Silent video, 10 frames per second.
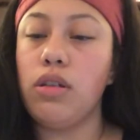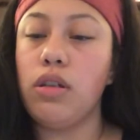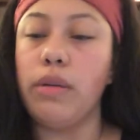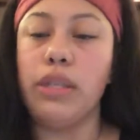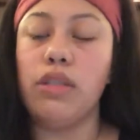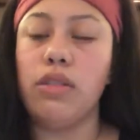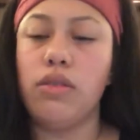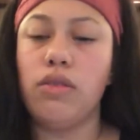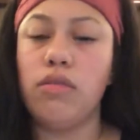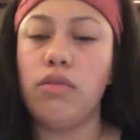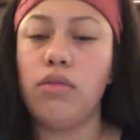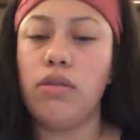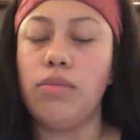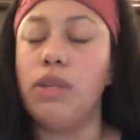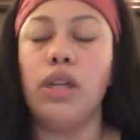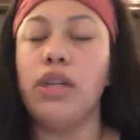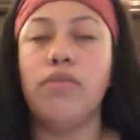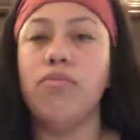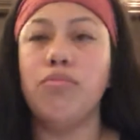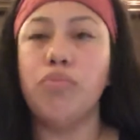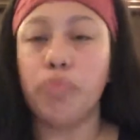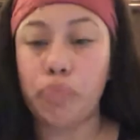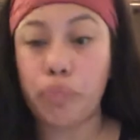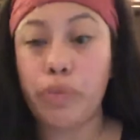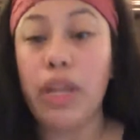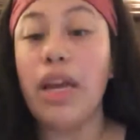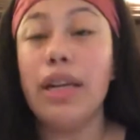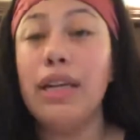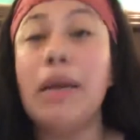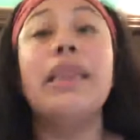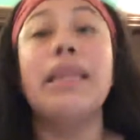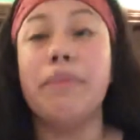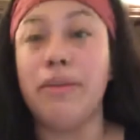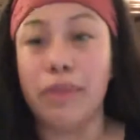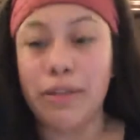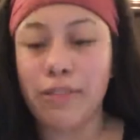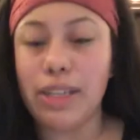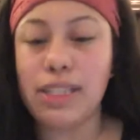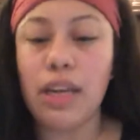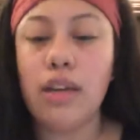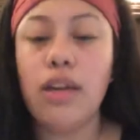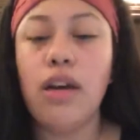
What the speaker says: Oh, wait. I'm sorry. Let me rephrase that.